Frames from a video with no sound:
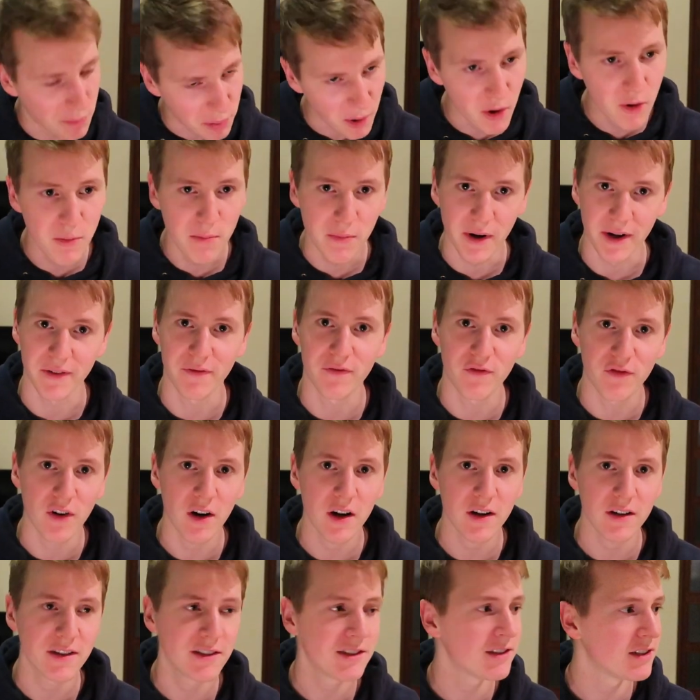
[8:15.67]
Boom,
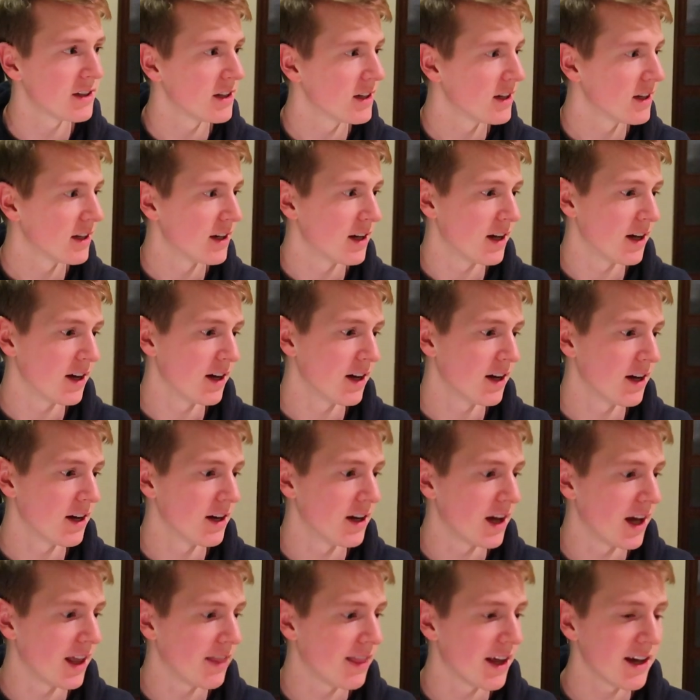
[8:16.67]
motherfuckers.
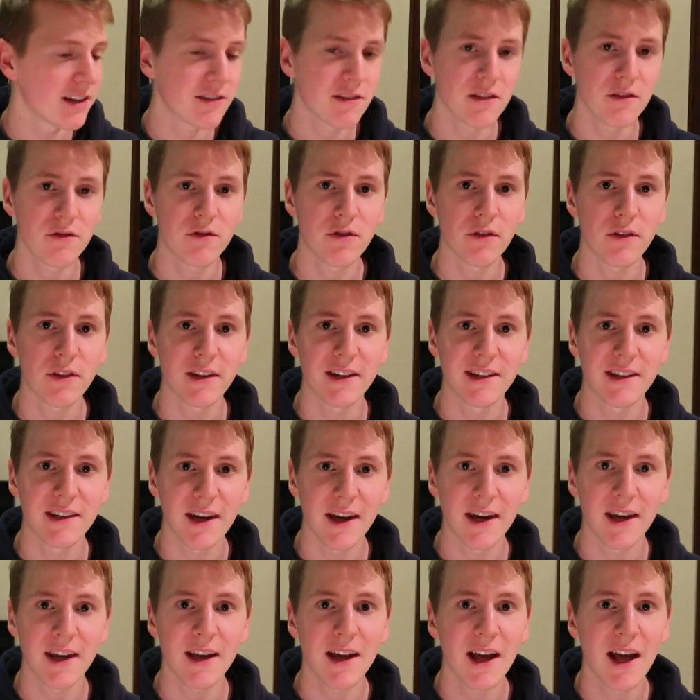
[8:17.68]
And that's it for the
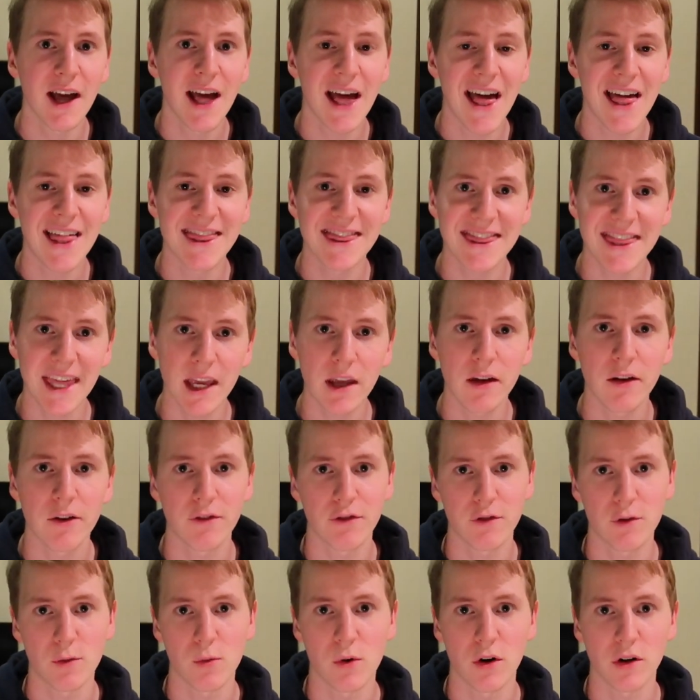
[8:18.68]
day. Thank you
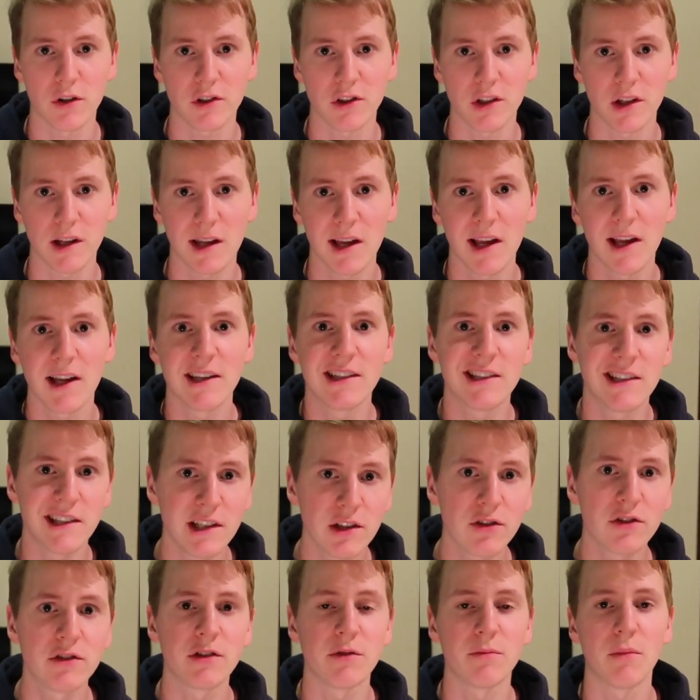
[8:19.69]
for watching.
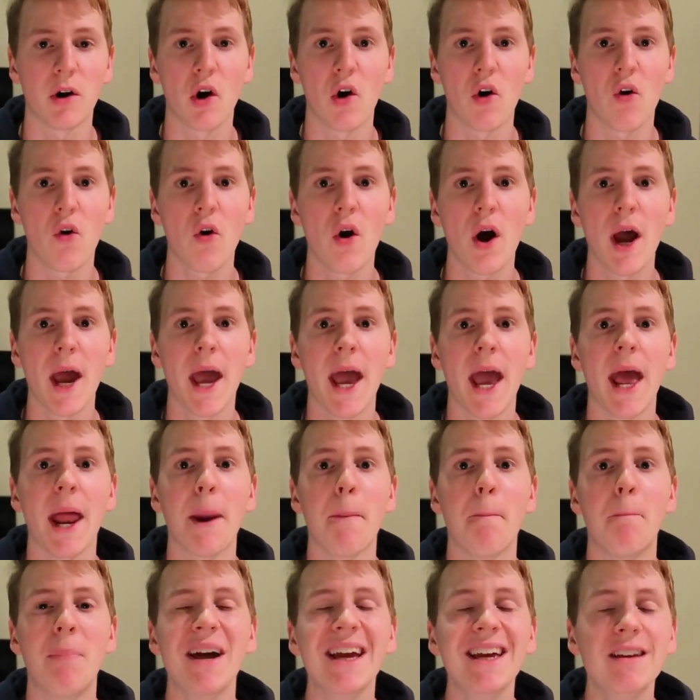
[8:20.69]
See you tomorrow, and
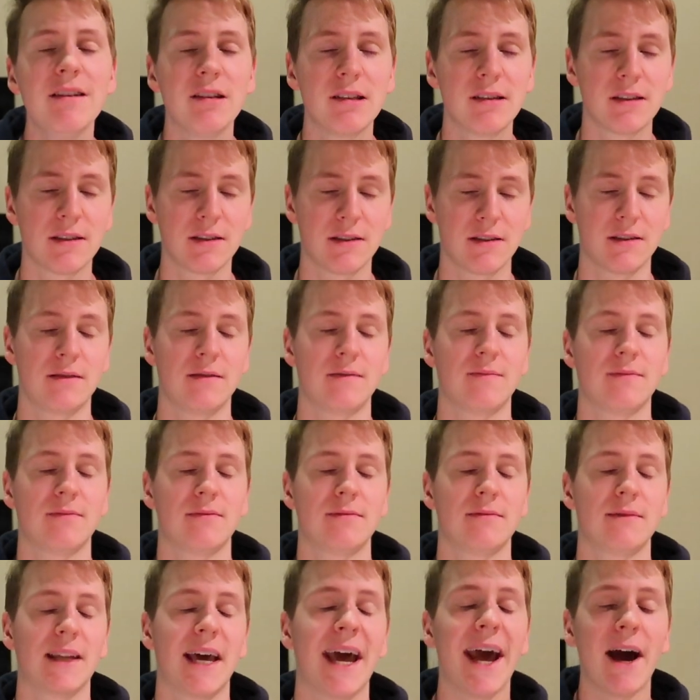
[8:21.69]
peace
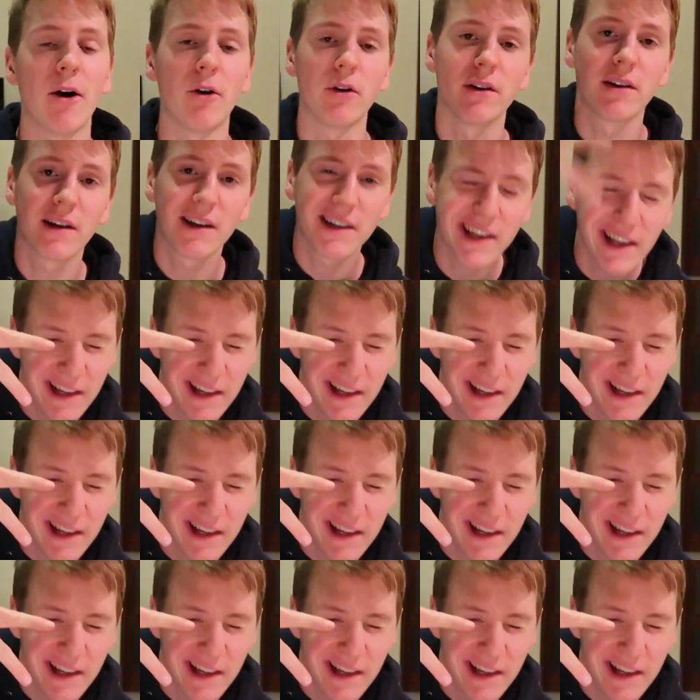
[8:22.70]
out.